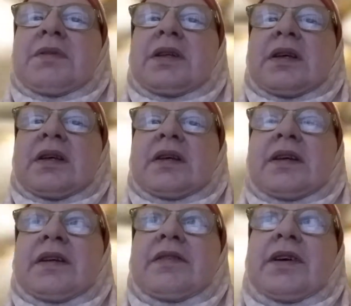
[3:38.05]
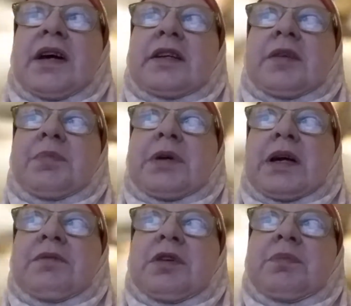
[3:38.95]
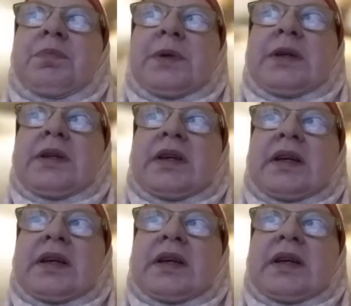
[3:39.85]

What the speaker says: the kids occupied, would be,